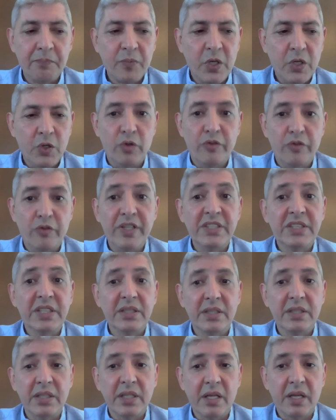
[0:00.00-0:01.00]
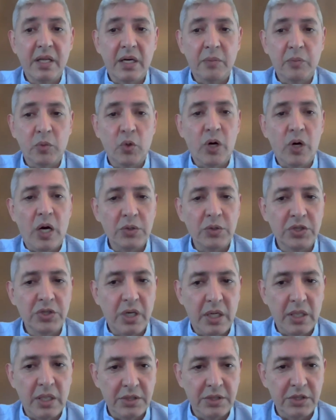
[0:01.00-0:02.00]
university, the Morehouse
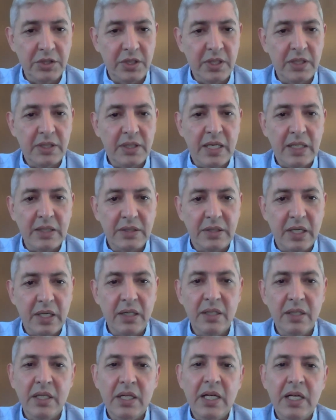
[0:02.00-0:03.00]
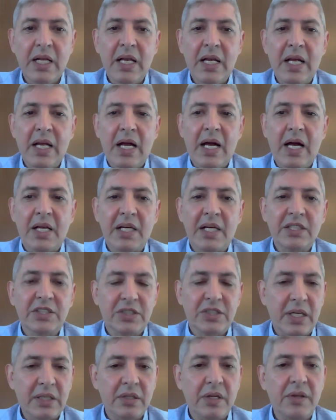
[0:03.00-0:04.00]
College in Atlanta, and I
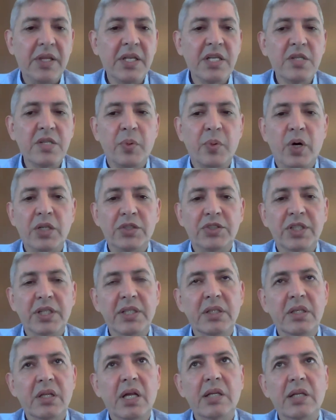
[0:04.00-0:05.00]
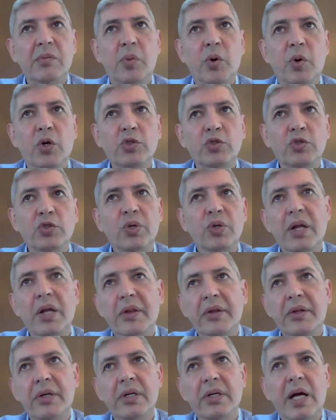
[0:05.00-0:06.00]
started this project that brought
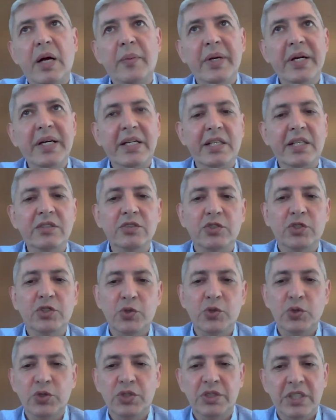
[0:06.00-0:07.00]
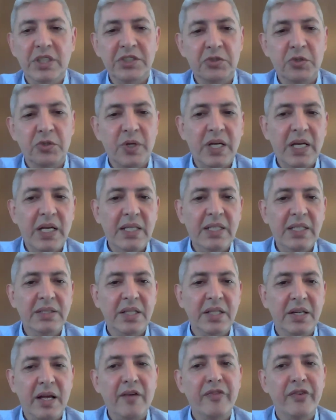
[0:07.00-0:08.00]
together American Jews, Israelis,
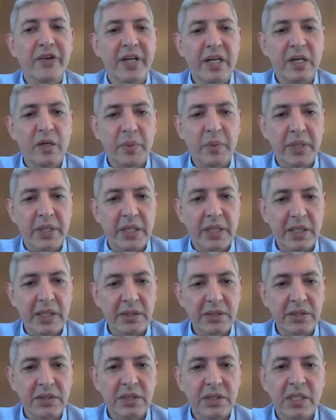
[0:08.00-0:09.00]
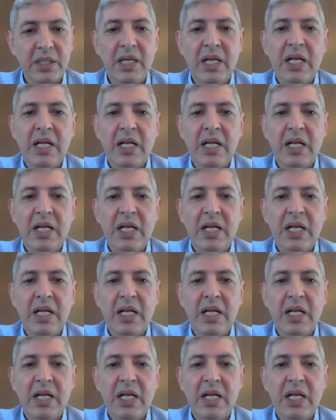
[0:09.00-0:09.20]
and African Americans.